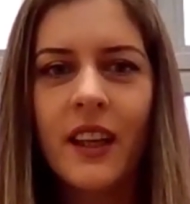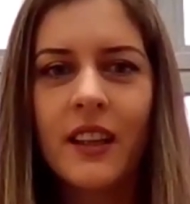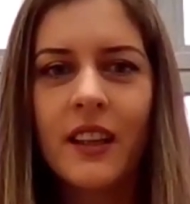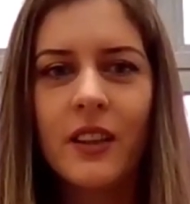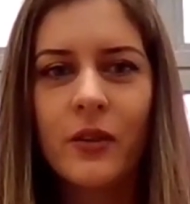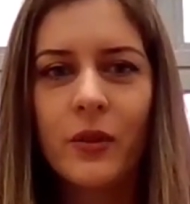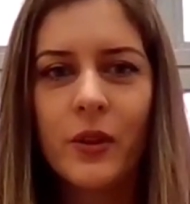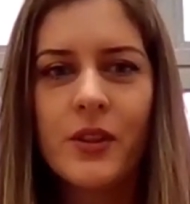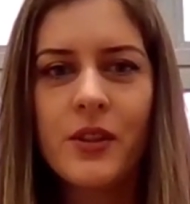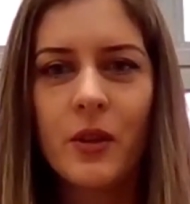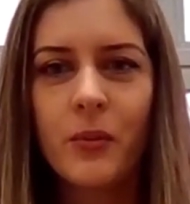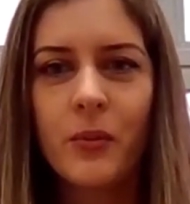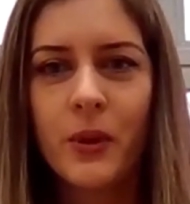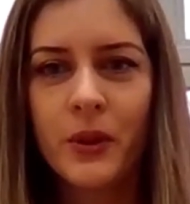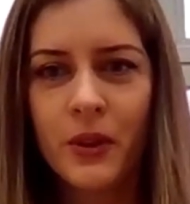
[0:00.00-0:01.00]
and it was
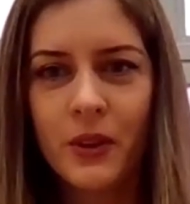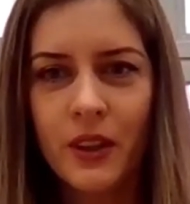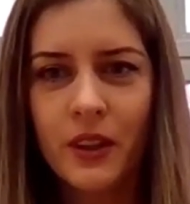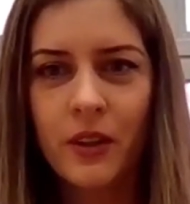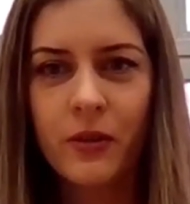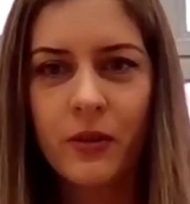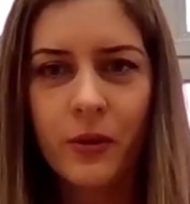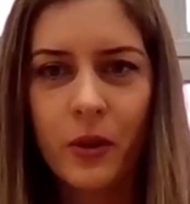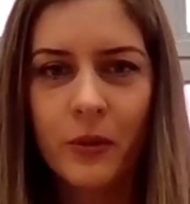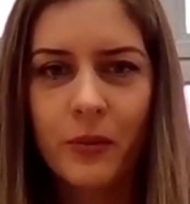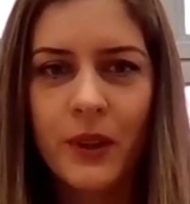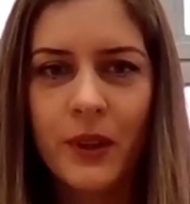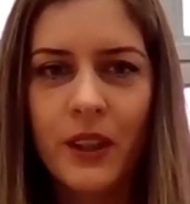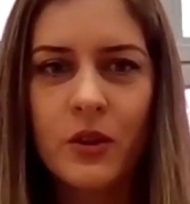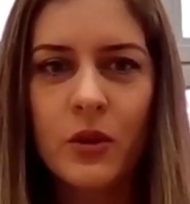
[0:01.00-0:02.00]
opportunity for
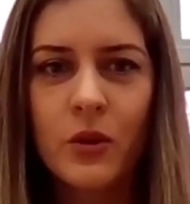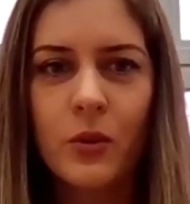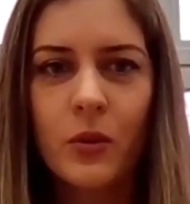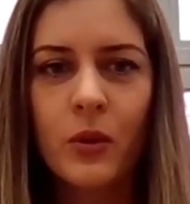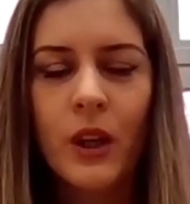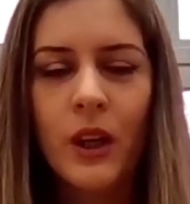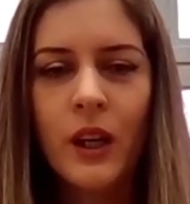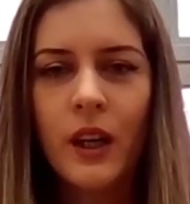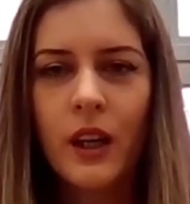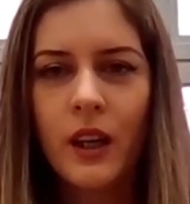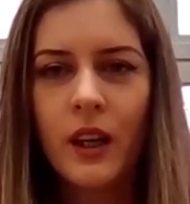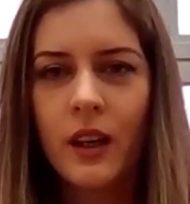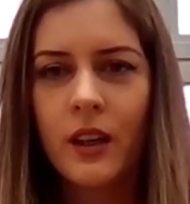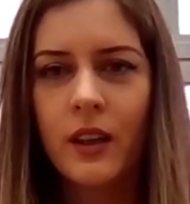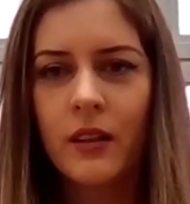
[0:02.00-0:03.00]
me to
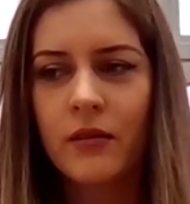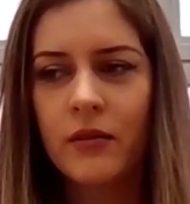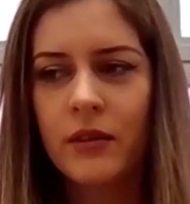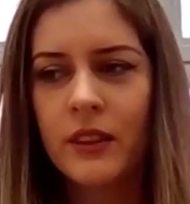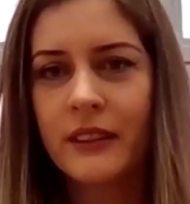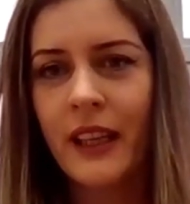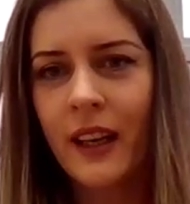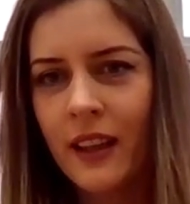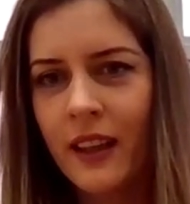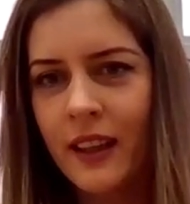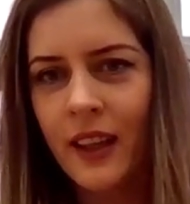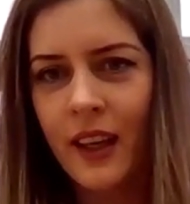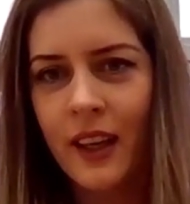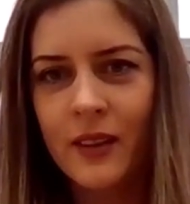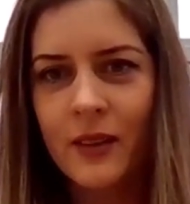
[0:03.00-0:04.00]
uh,
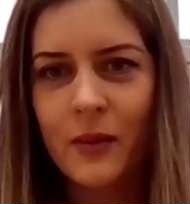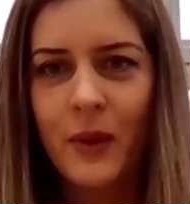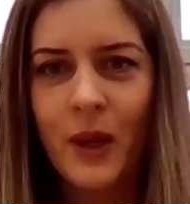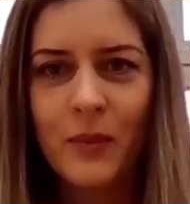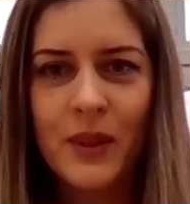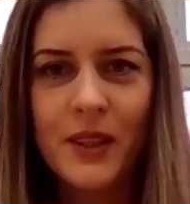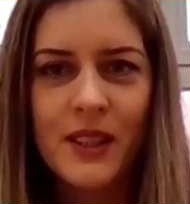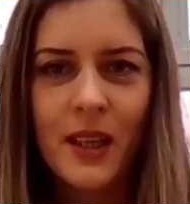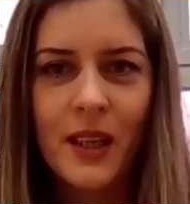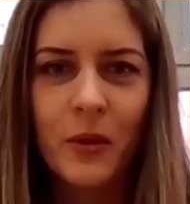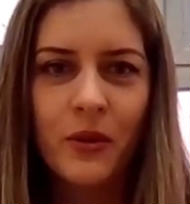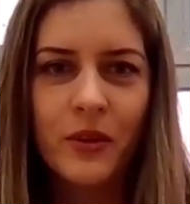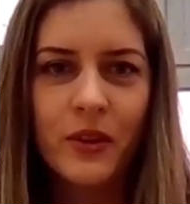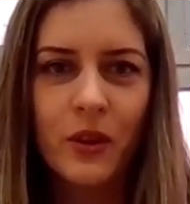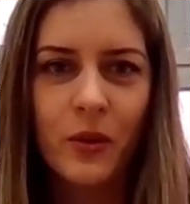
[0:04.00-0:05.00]
delegate maybe
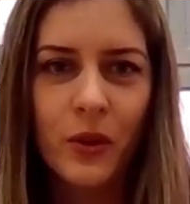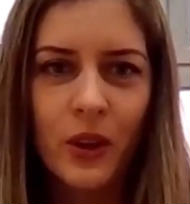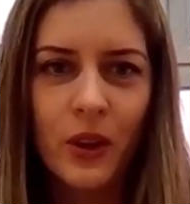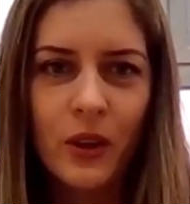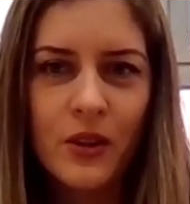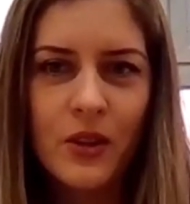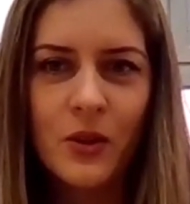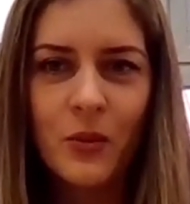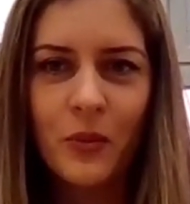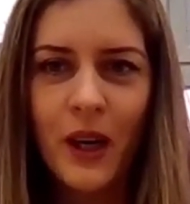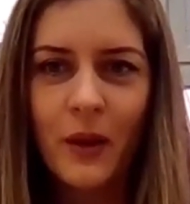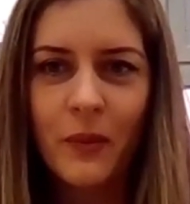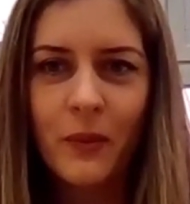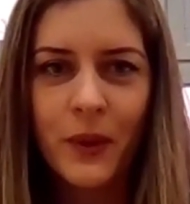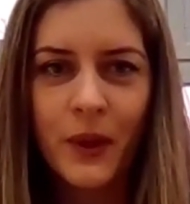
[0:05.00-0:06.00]
some of the roles to
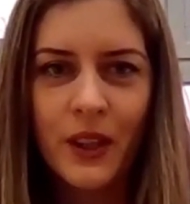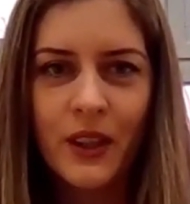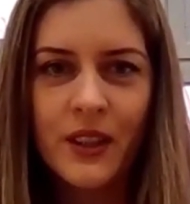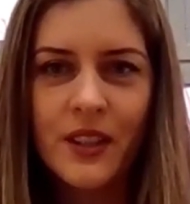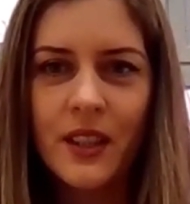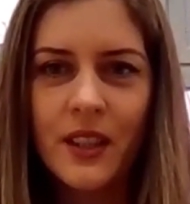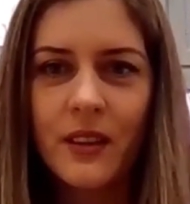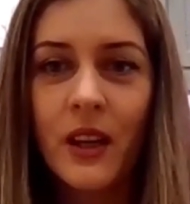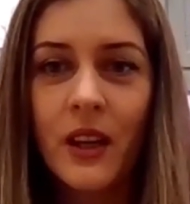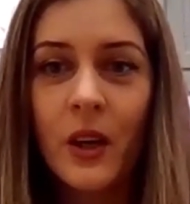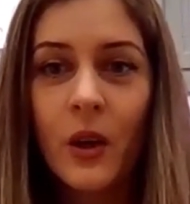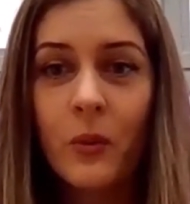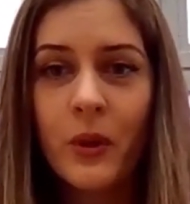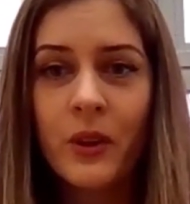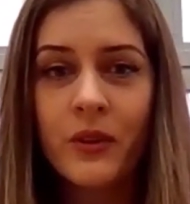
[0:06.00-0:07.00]
my peers, and
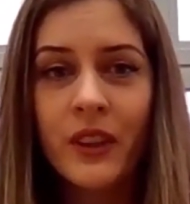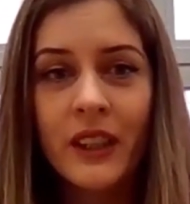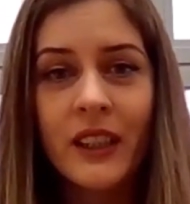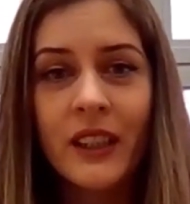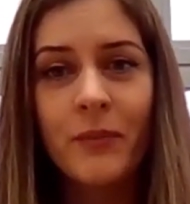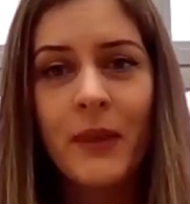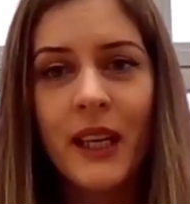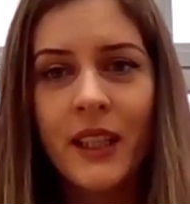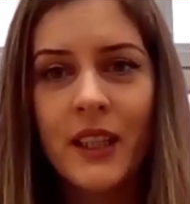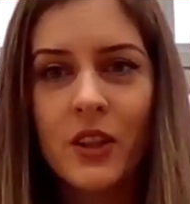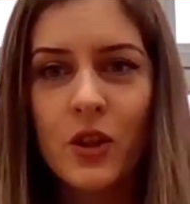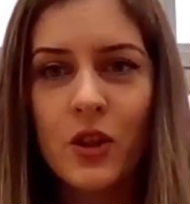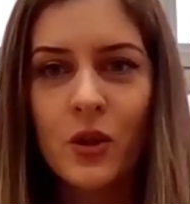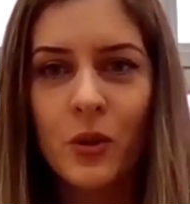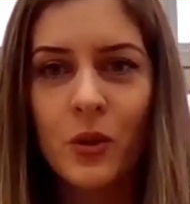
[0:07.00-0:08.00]
we really
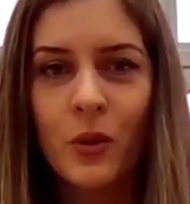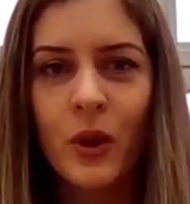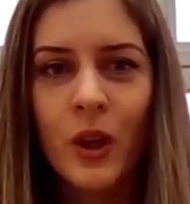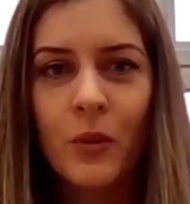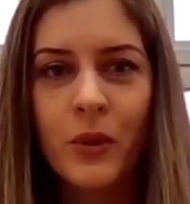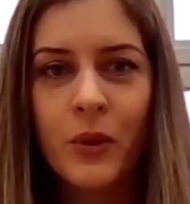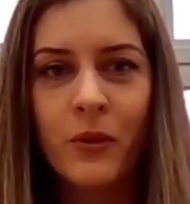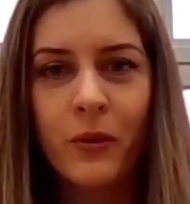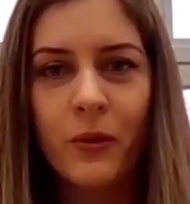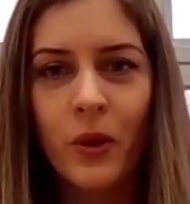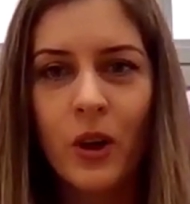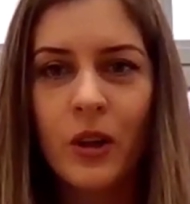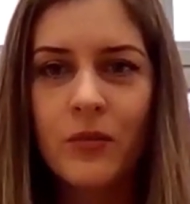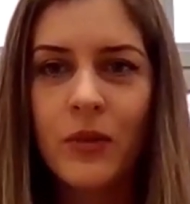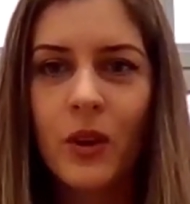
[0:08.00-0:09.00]
managed to
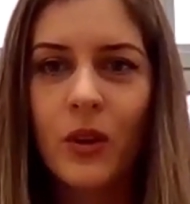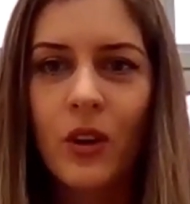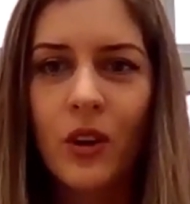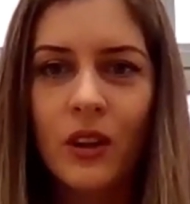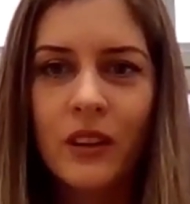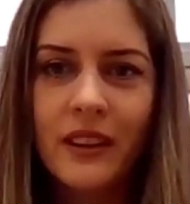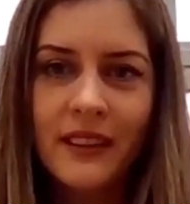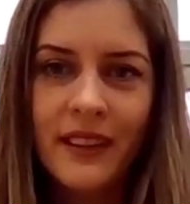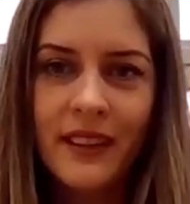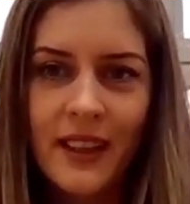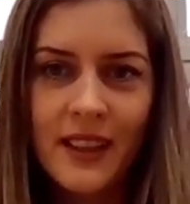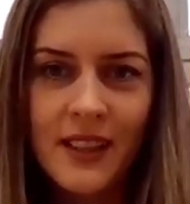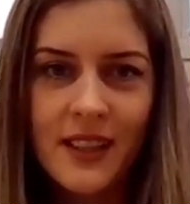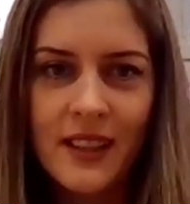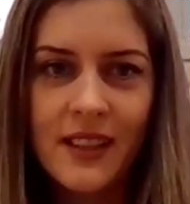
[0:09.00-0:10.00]
perform all the
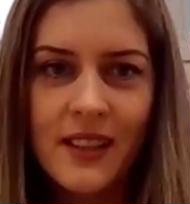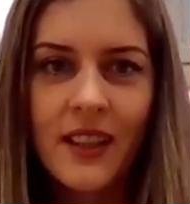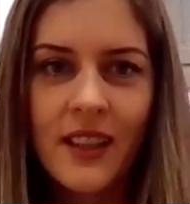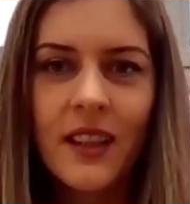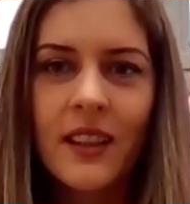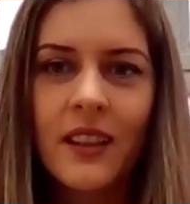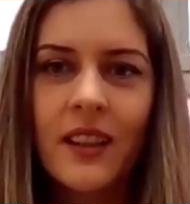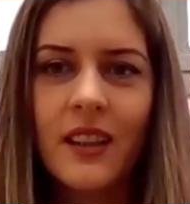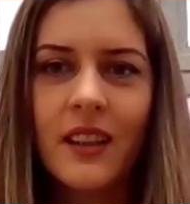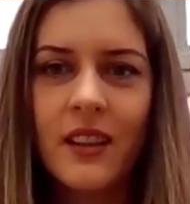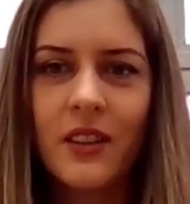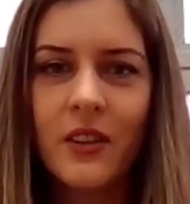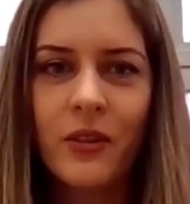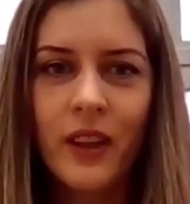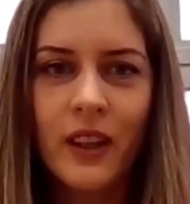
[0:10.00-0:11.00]
tasks
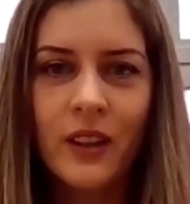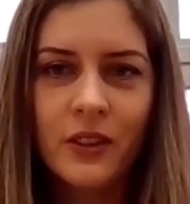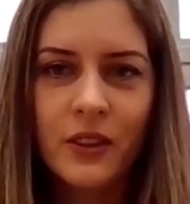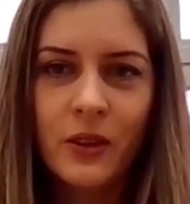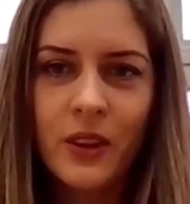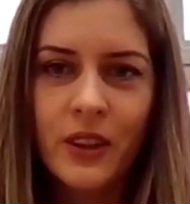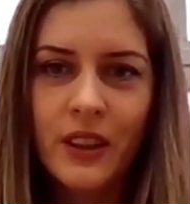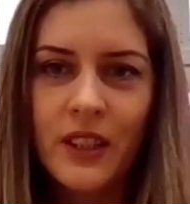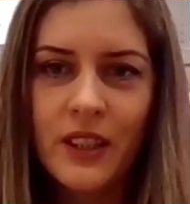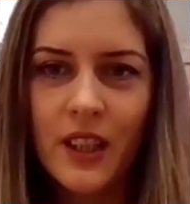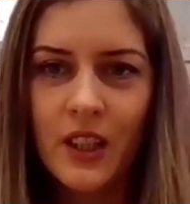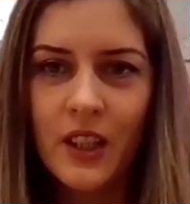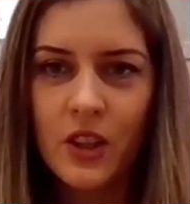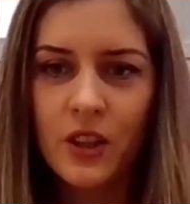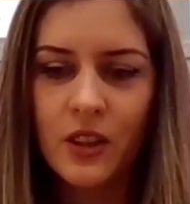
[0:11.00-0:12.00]
uh, around the
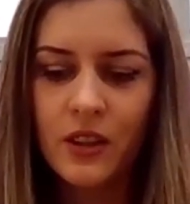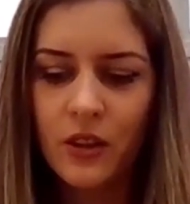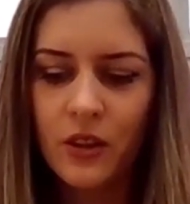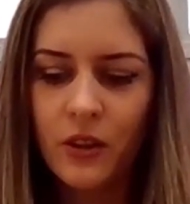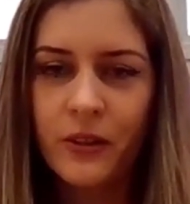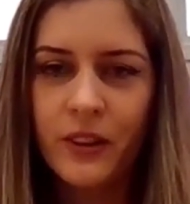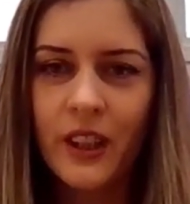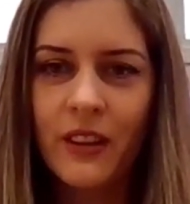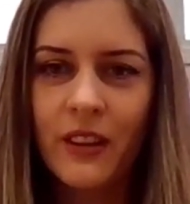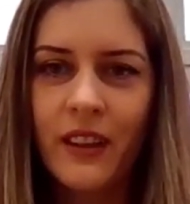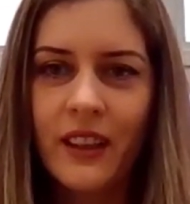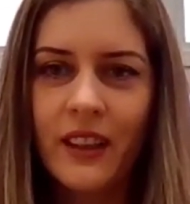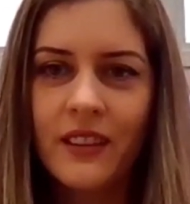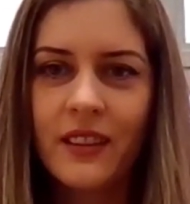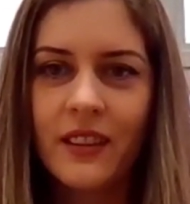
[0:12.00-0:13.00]
organization of the
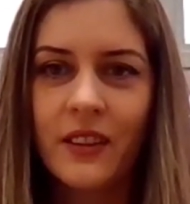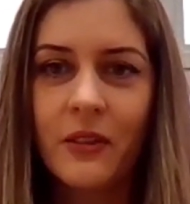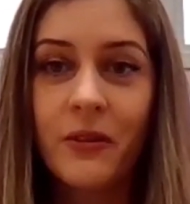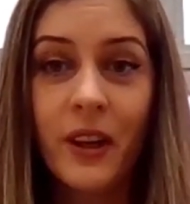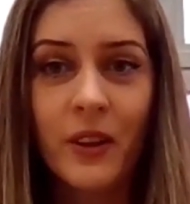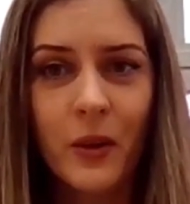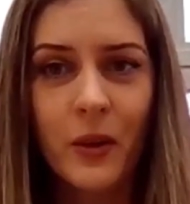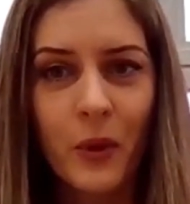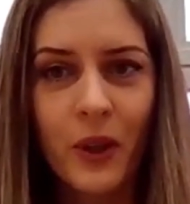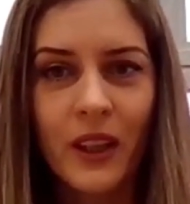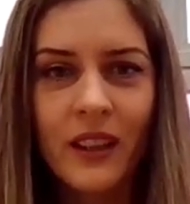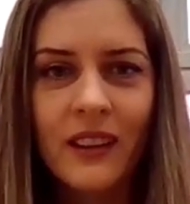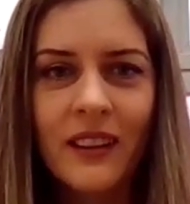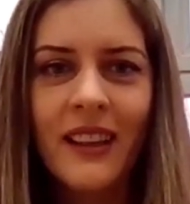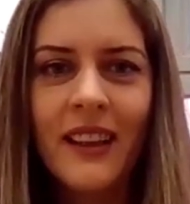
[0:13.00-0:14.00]
event uh, very
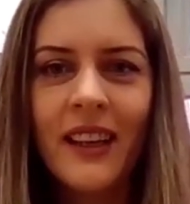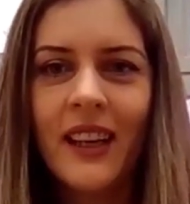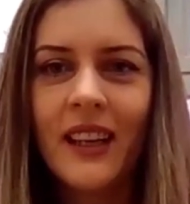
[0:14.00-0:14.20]
well.